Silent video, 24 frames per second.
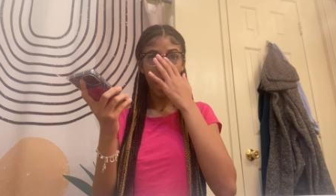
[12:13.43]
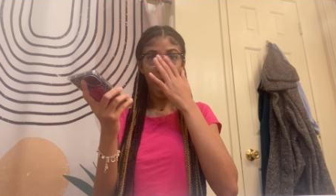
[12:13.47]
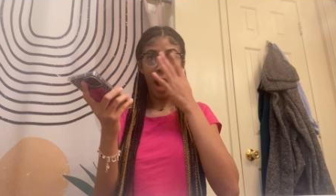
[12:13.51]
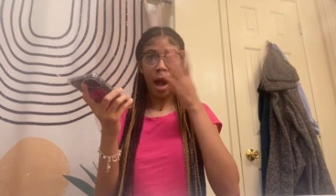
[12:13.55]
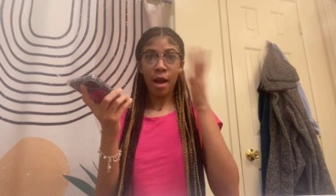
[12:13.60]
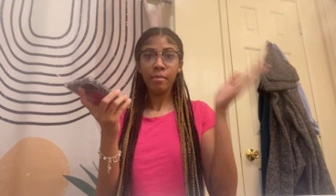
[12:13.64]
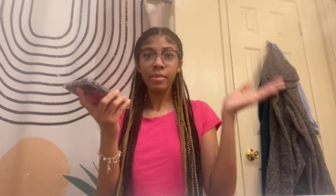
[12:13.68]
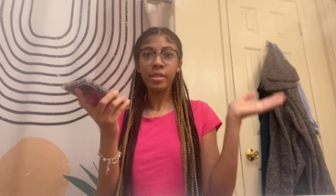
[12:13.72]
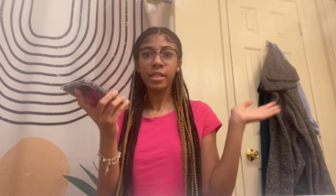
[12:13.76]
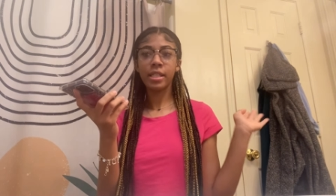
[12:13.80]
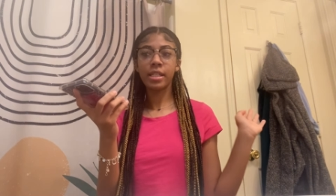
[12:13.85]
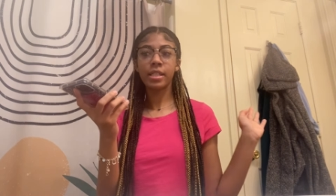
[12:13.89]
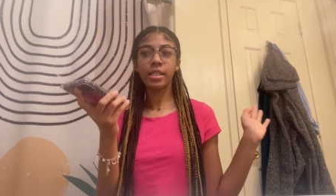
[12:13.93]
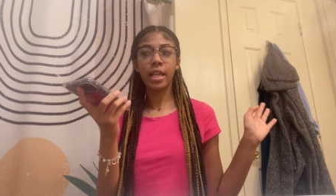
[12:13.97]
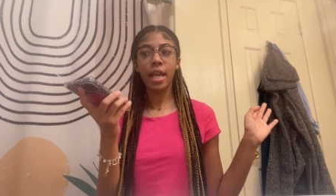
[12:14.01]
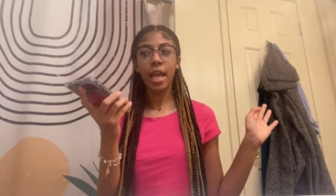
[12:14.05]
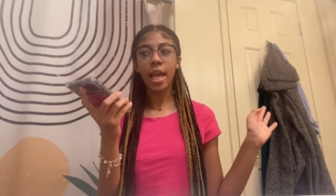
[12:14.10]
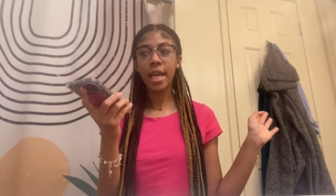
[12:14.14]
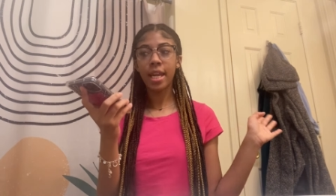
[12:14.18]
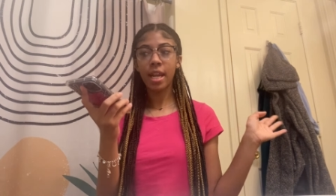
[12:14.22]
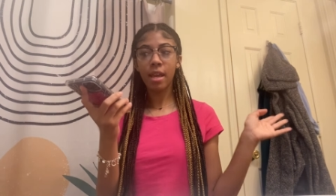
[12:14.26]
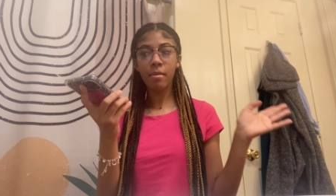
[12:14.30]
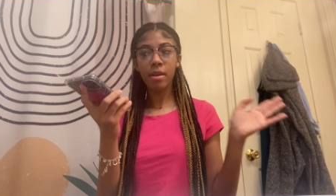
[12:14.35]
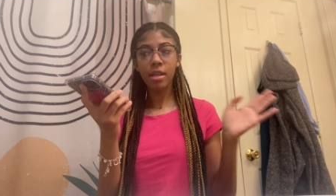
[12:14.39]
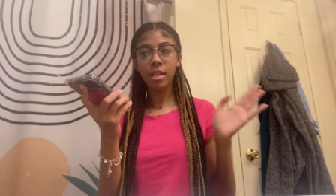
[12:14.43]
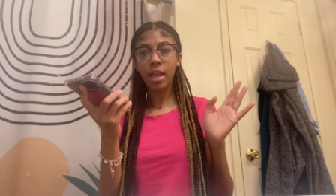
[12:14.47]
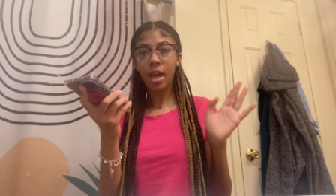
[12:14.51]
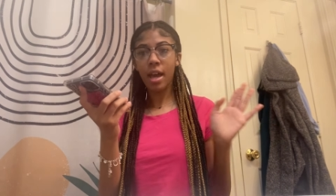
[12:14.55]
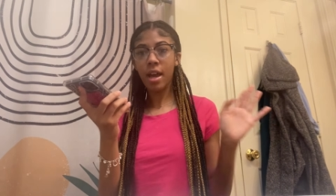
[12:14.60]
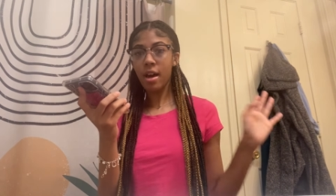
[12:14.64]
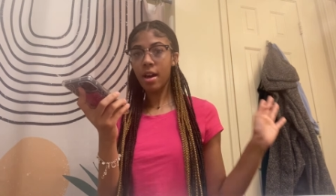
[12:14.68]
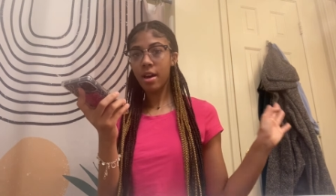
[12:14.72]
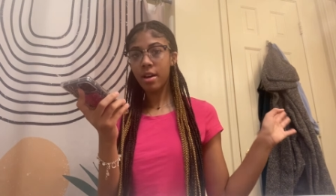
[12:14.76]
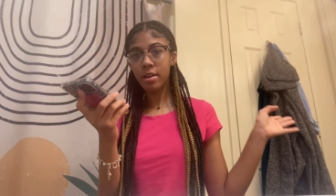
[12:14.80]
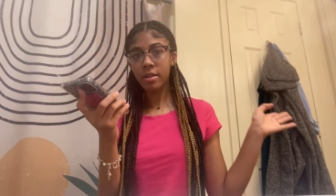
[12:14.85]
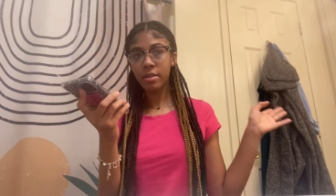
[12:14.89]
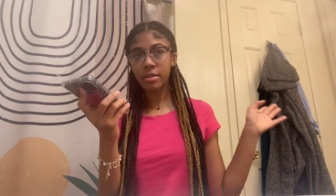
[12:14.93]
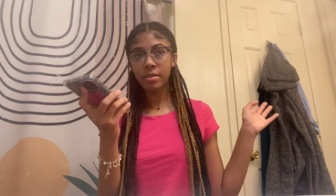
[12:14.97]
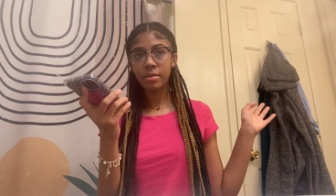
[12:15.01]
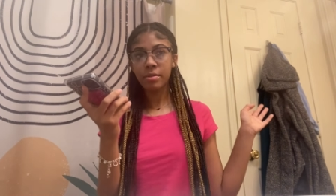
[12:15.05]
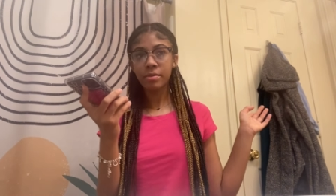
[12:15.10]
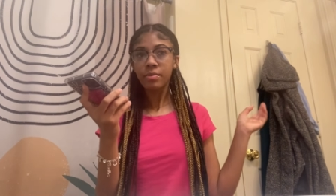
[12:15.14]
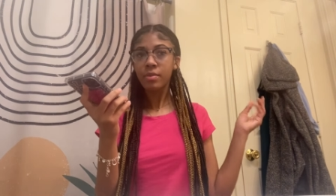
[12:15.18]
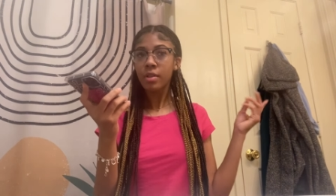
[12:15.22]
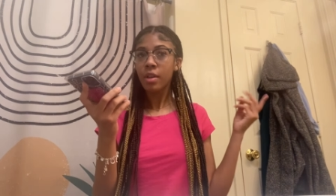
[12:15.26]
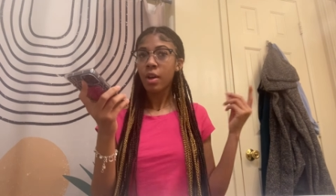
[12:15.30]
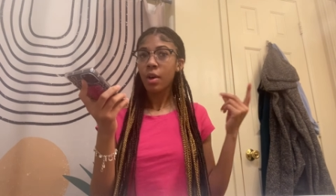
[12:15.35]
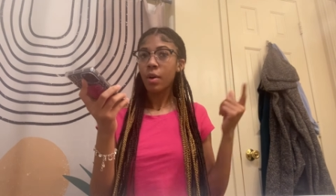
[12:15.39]
I'm just saying they be like,
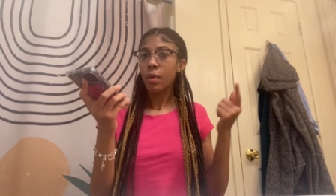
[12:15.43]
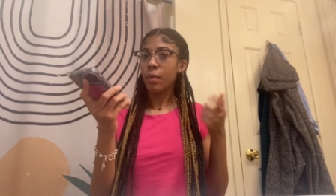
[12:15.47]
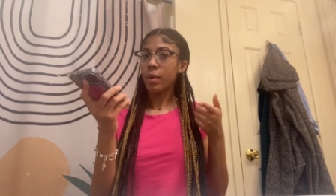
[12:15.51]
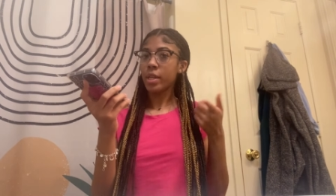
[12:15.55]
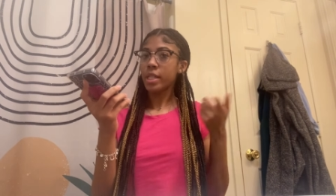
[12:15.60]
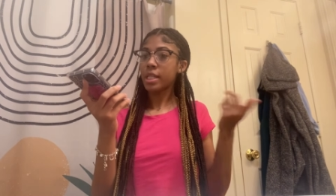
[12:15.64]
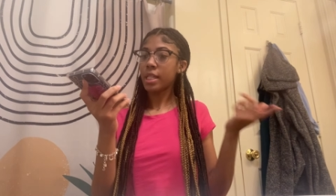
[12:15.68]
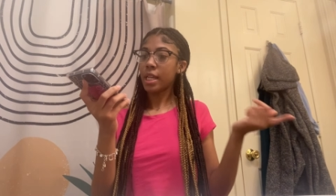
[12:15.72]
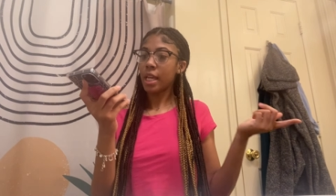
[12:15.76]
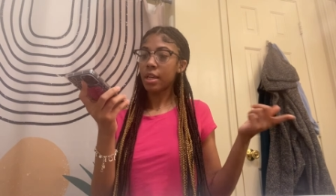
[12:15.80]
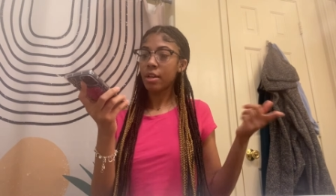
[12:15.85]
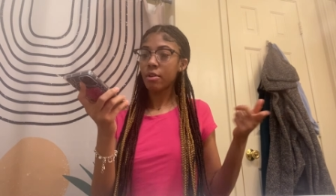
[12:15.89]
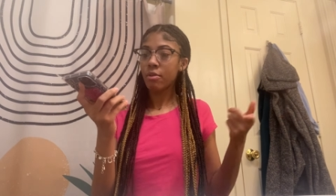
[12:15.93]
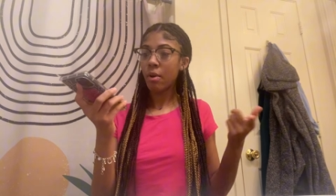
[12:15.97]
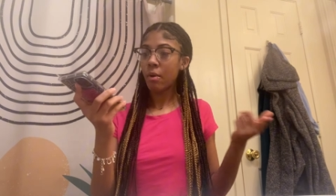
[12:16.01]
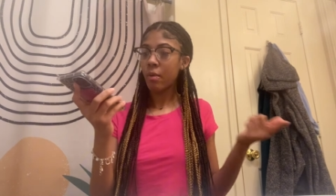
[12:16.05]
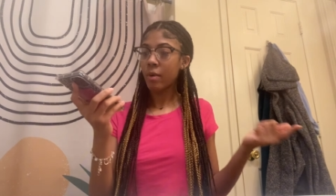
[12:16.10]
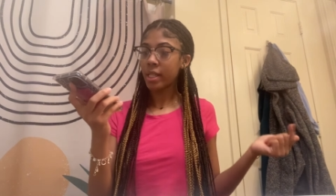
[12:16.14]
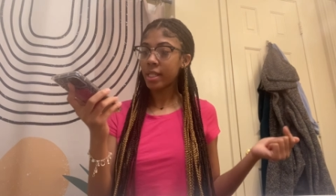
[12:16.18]
oh, what's an angle?